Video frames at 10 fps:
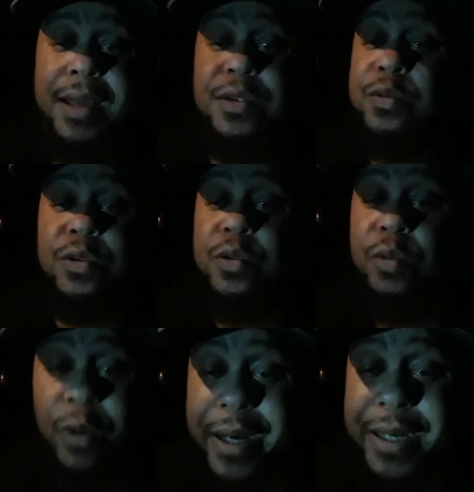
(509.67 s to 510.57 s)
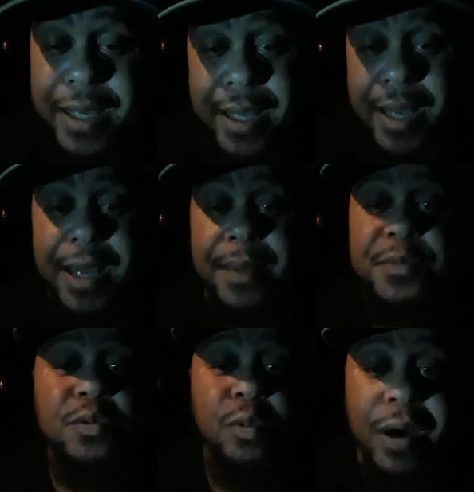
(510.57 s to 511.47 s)
But you went in there.
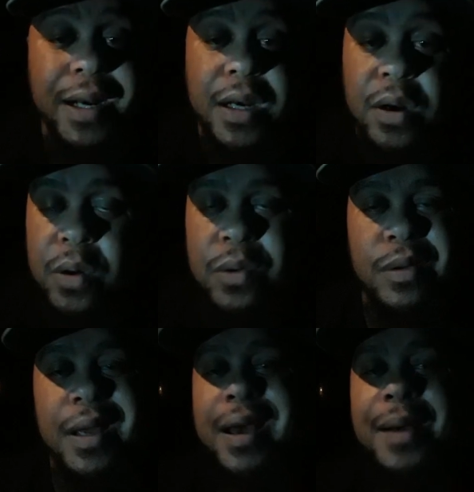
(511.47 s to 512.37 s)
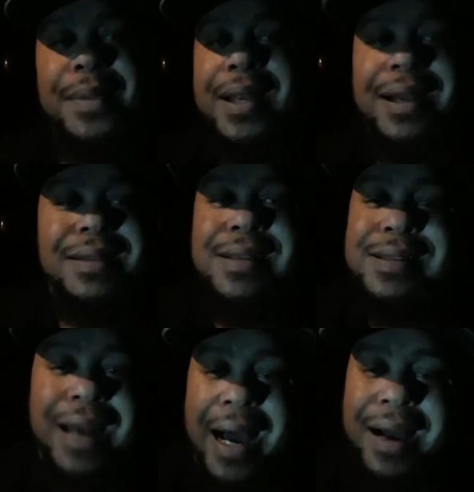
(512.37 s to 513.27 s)
You won the game. You won it
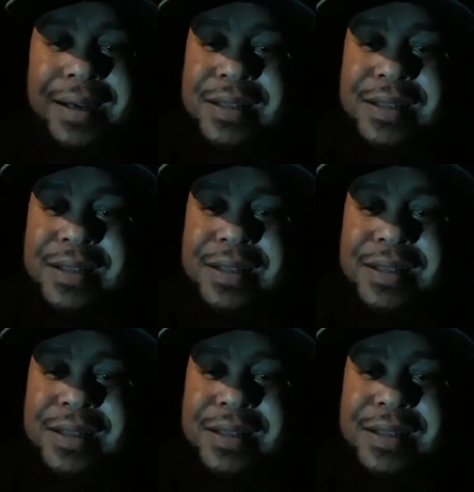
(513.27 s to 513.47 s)
all.